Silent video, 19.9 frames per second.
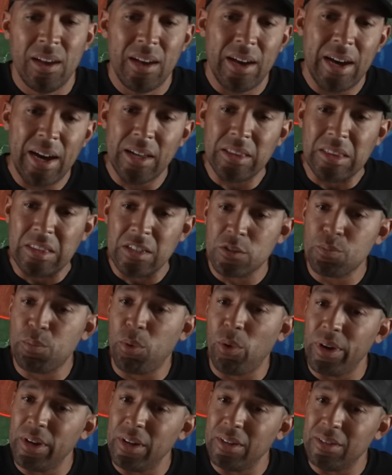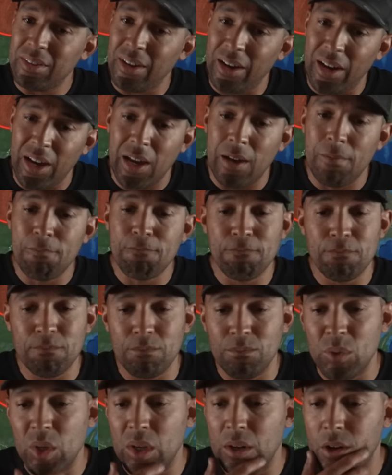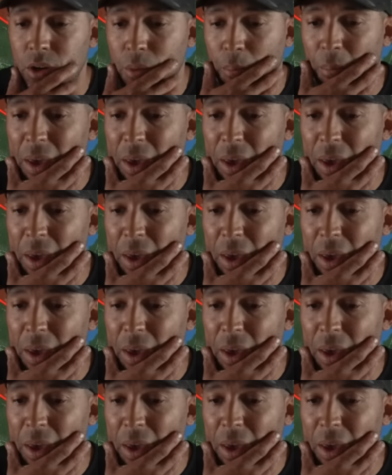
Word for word: at this point in time, you know,